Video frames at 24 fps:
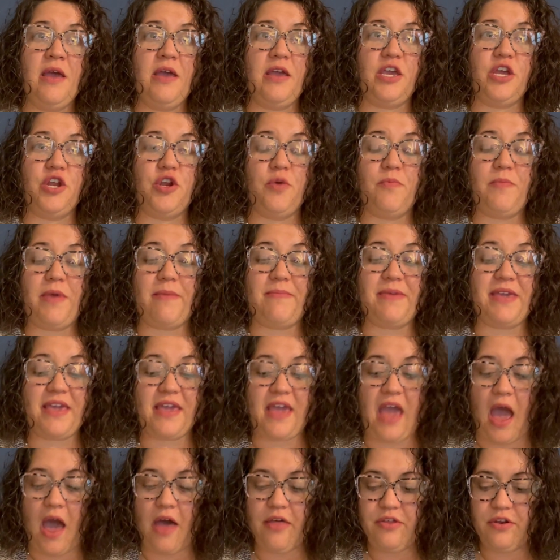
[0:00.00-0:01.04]
maybe
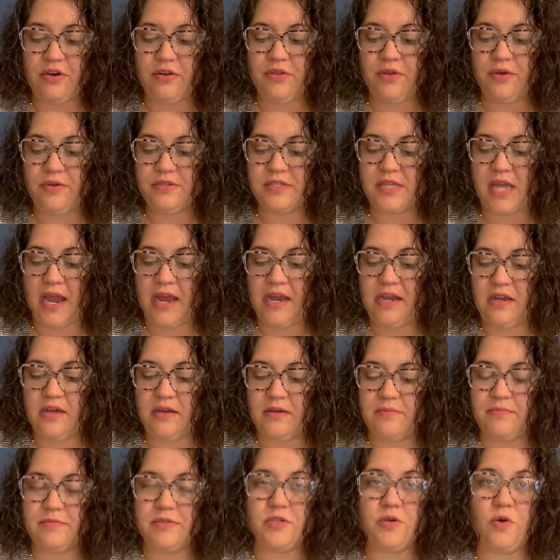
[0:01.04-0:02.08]
gather those
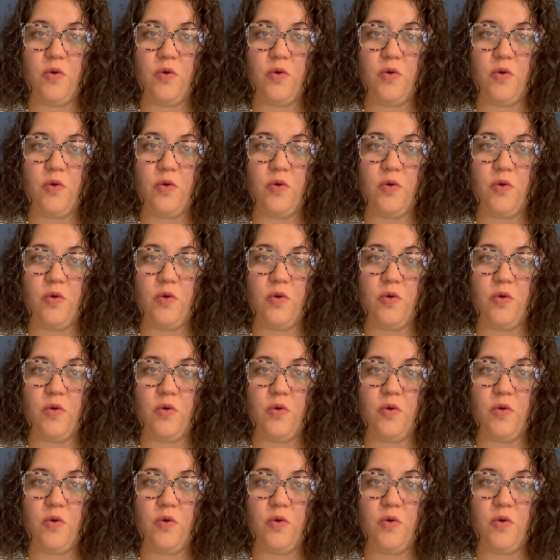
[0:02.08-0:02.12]
items,